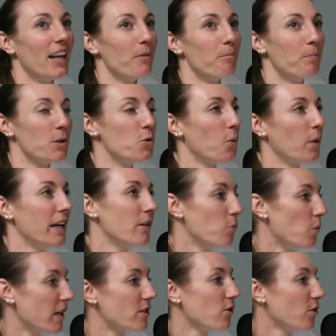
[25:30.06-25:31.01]
Between
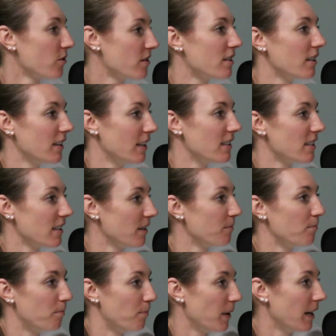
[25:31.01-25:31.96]
whistles is a
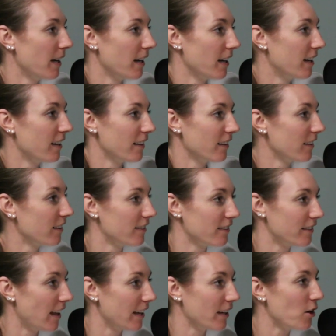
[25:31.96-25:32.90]
big,
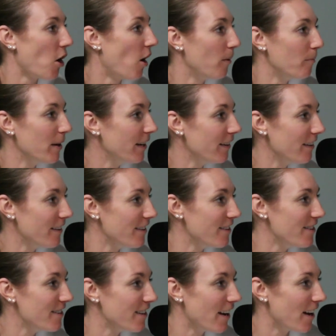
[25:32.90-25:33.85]
like,
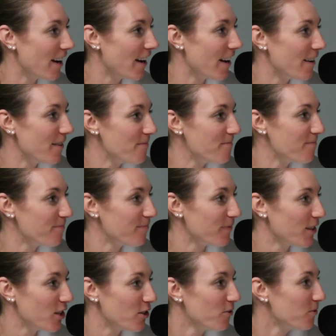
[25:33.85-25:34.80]
common
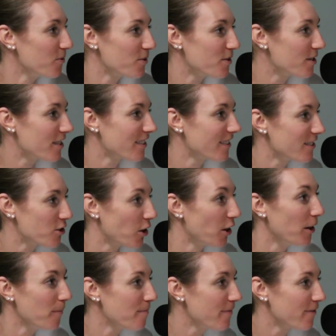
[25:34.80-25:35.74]
used
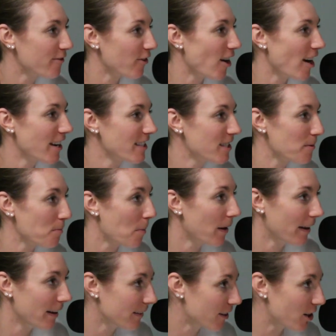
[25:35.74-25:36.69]
term for us,
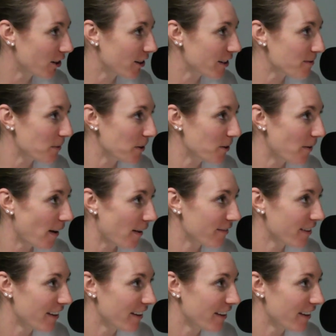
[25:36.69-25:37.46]
but curious what you have.